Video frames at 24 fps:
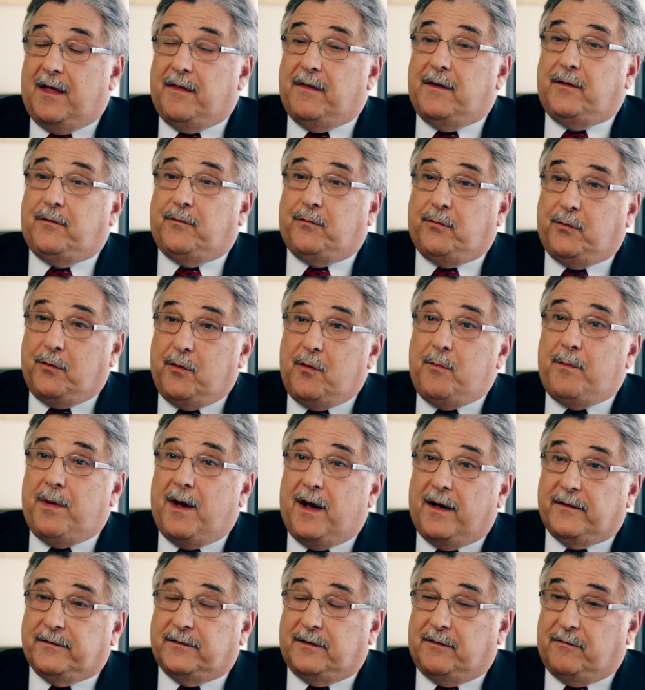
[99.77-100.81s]
And the true
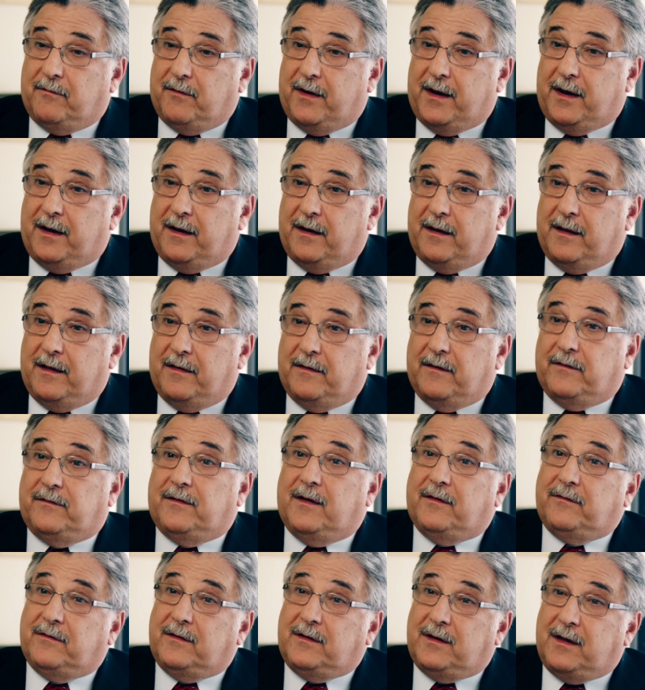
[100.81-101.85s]
positive rate, the
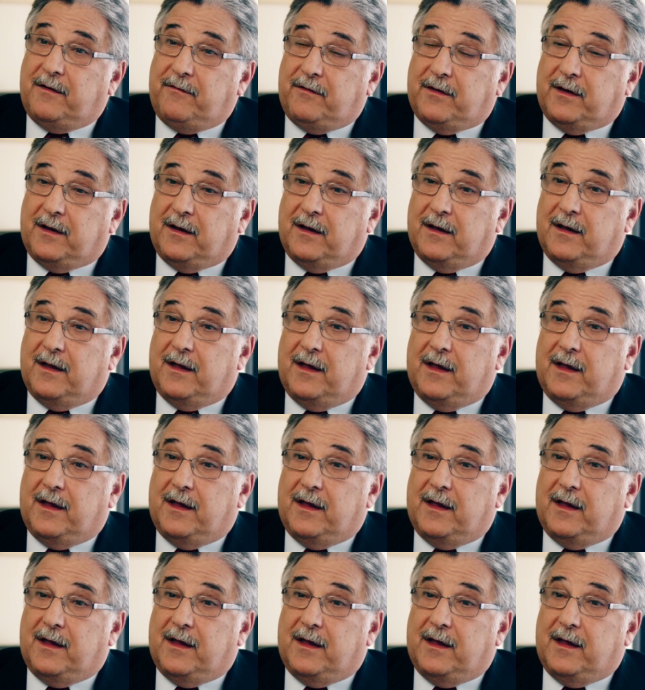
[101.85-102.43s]
sensitivity,